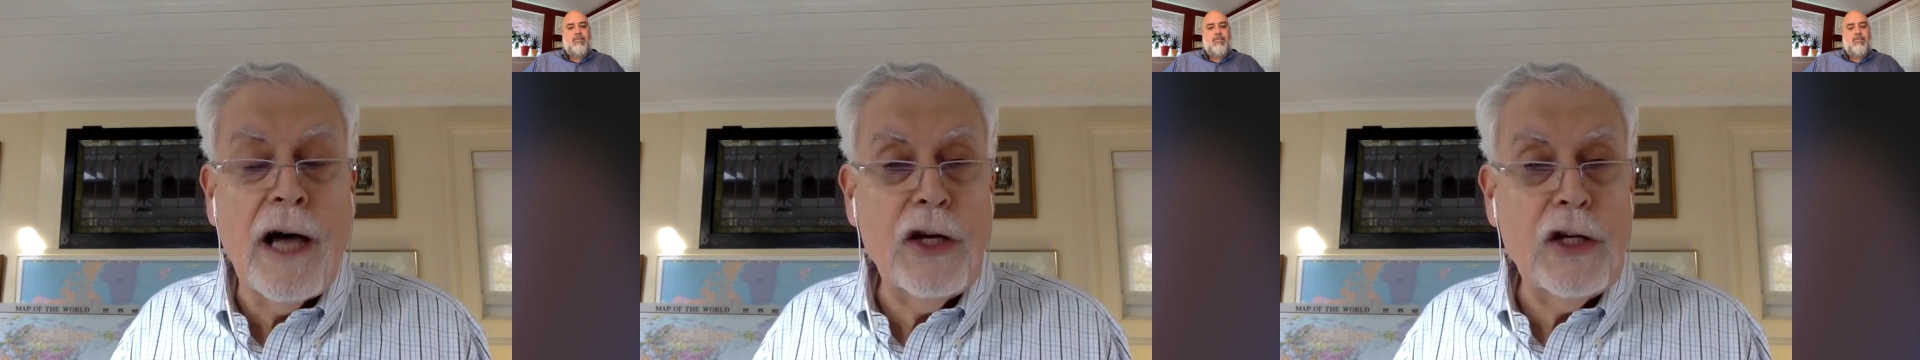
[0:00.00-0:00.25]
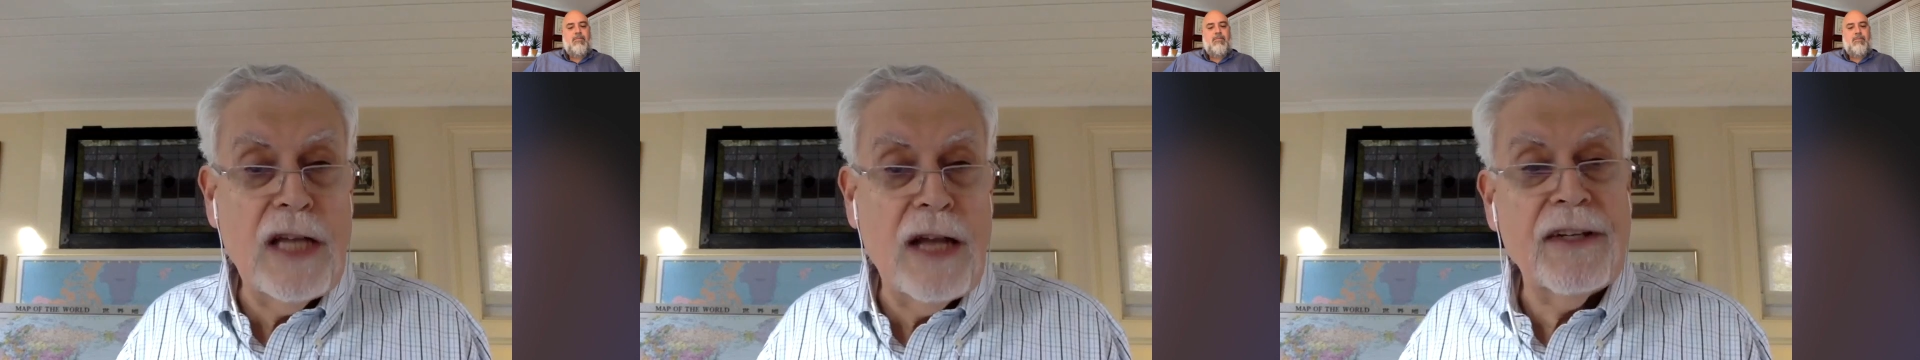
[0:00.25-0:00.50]
I
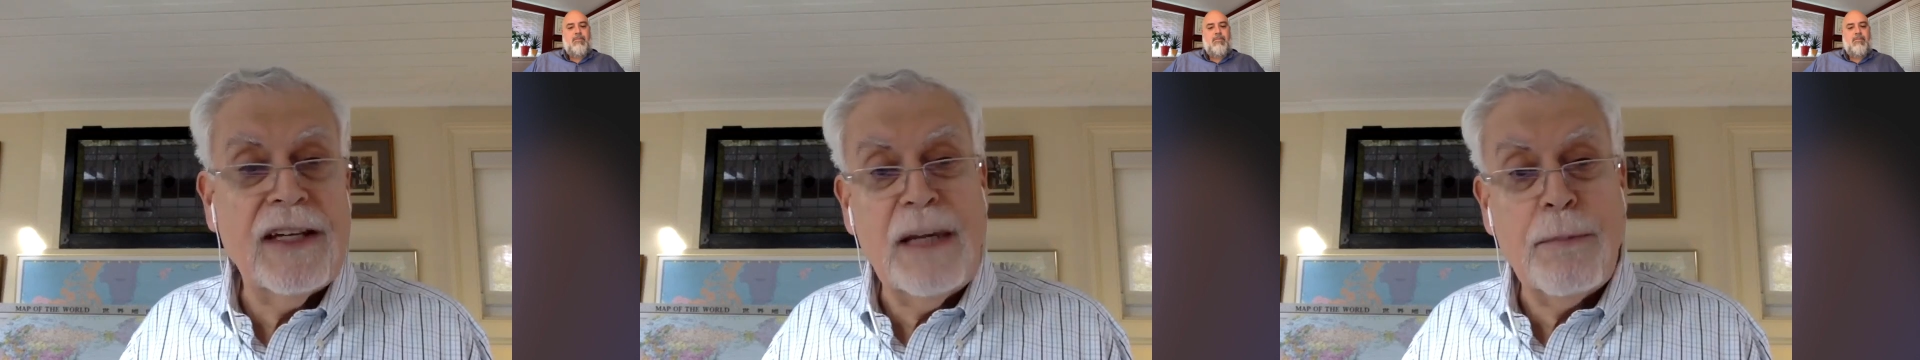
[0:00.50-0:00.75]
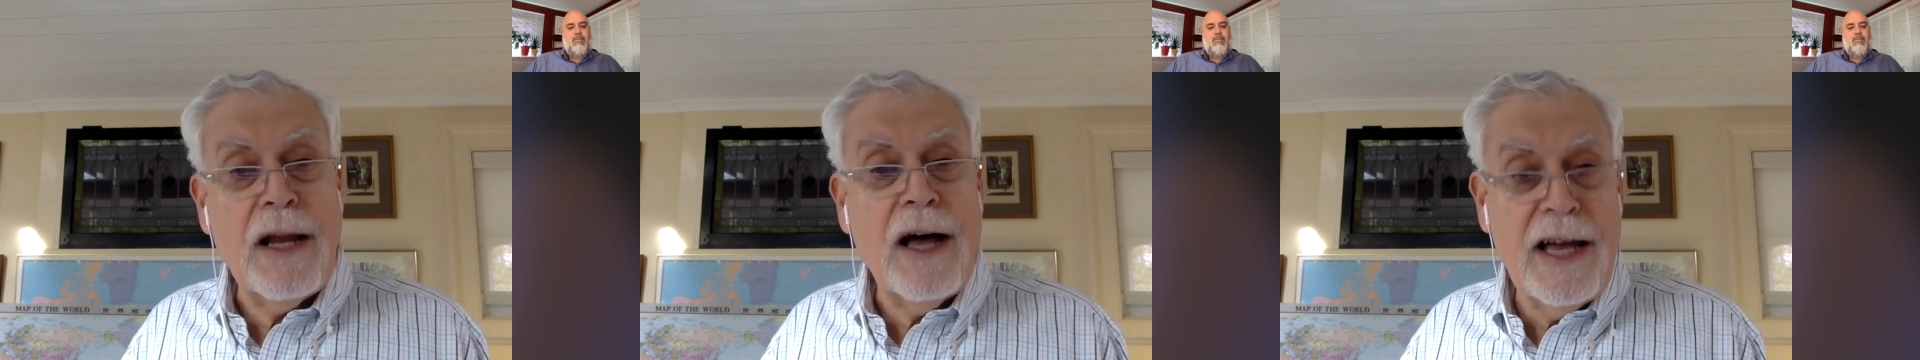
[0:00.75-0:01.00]
just have to keep
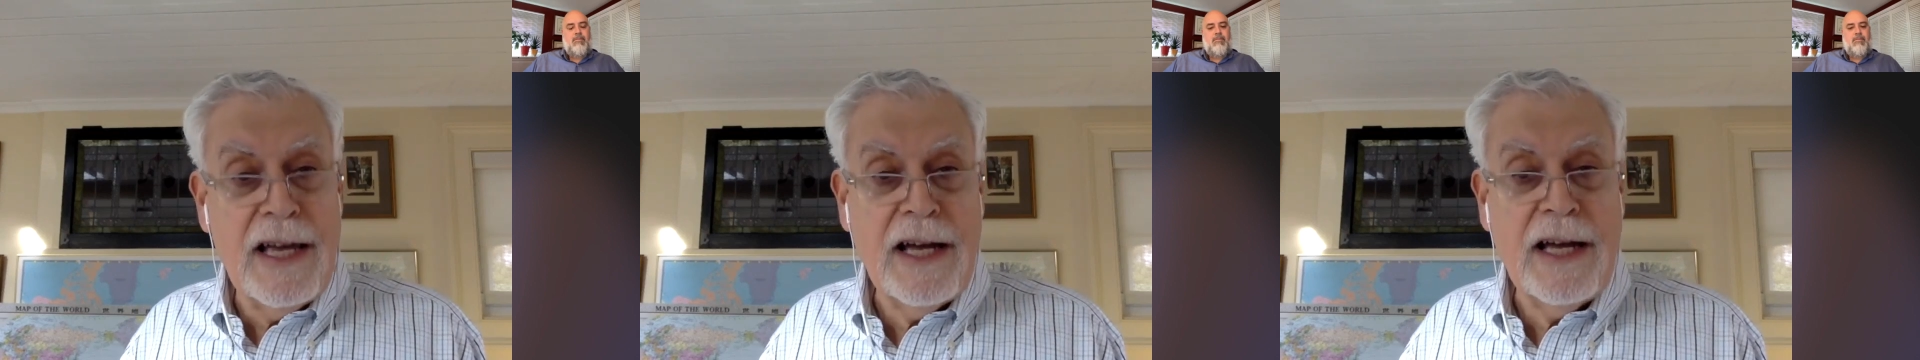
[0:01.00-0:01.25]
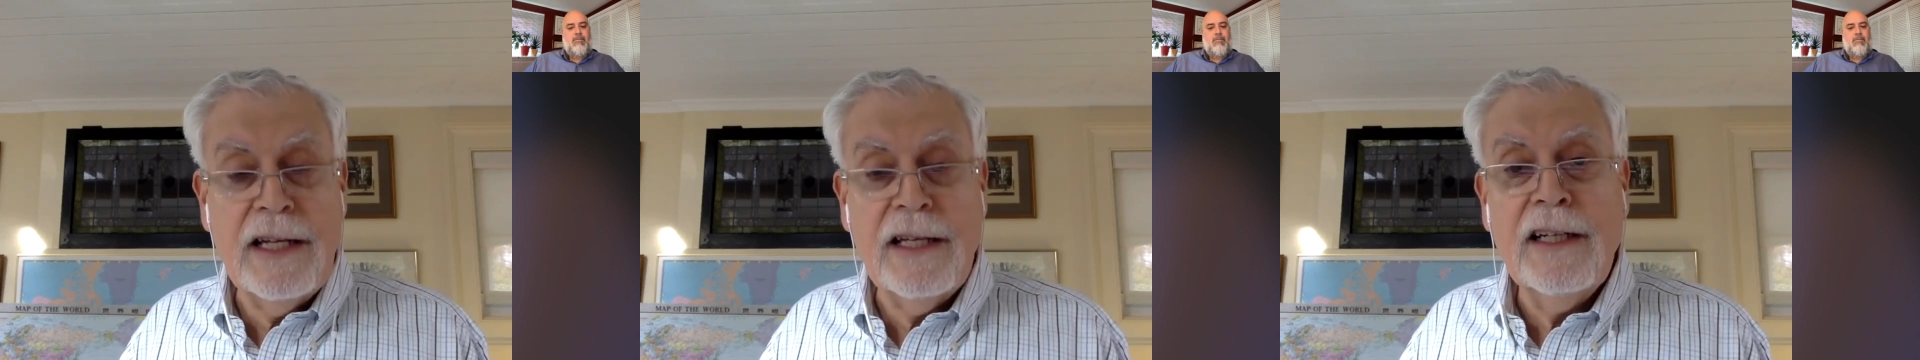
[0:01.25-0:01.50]
an eye
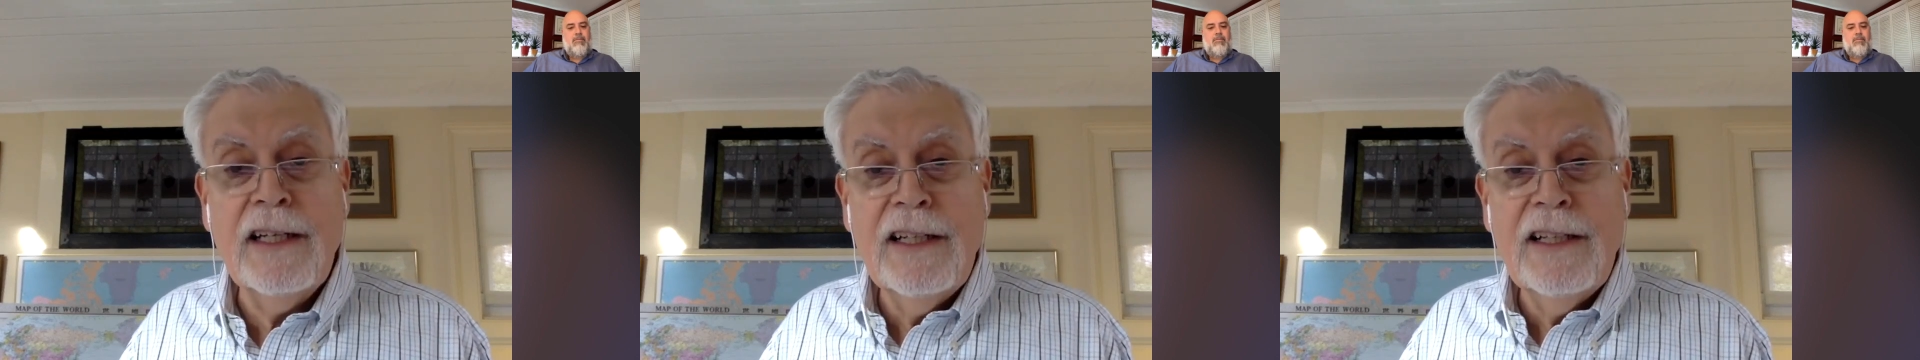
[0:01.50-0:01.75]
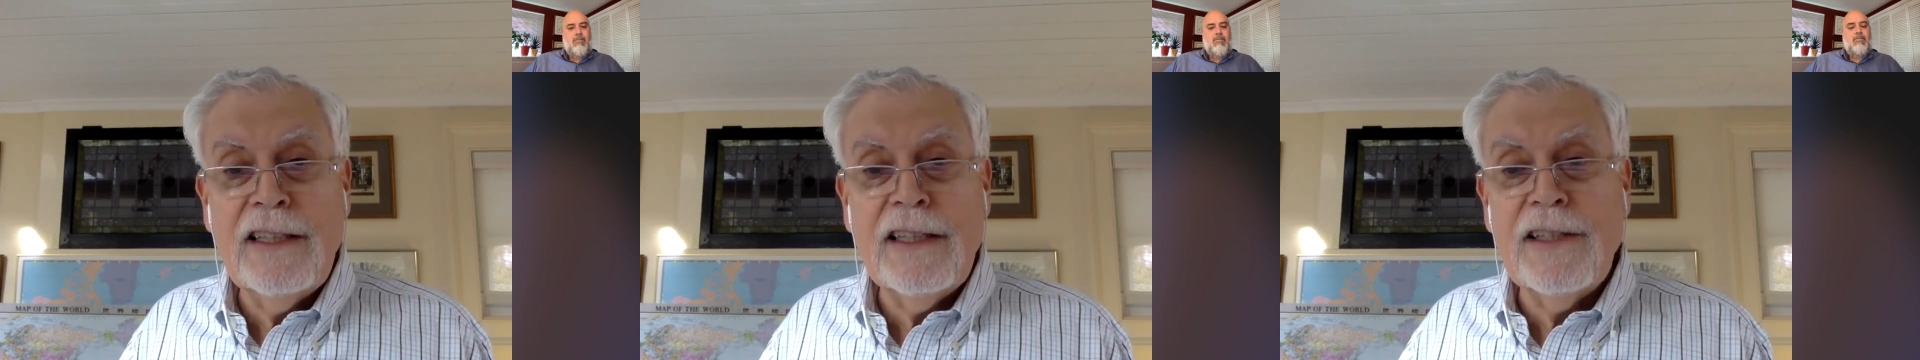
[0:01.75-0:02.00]
on it
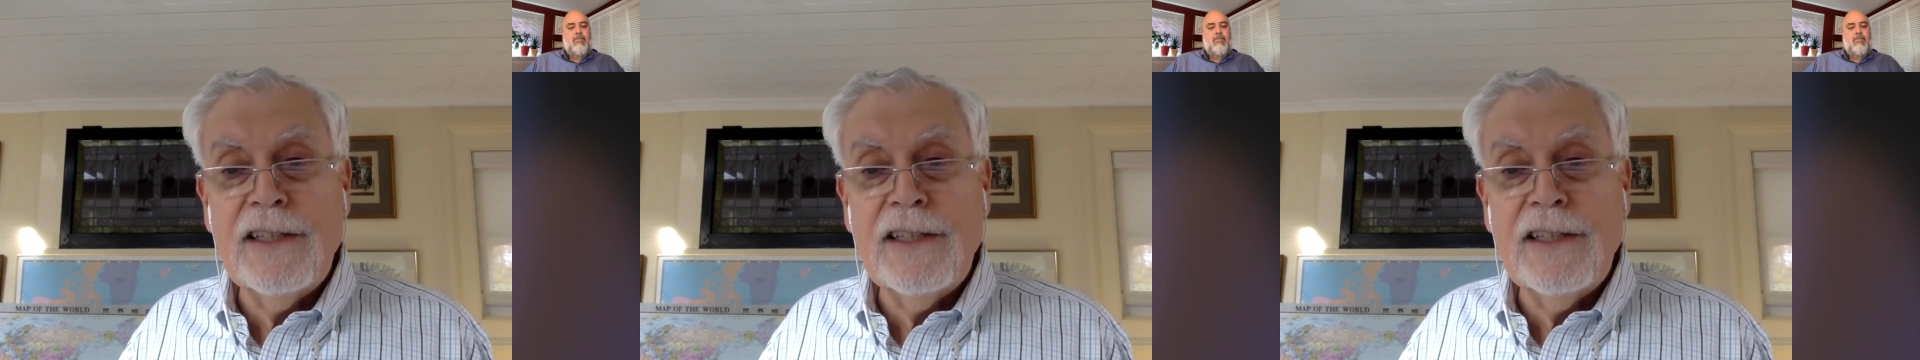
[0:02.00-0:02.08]
to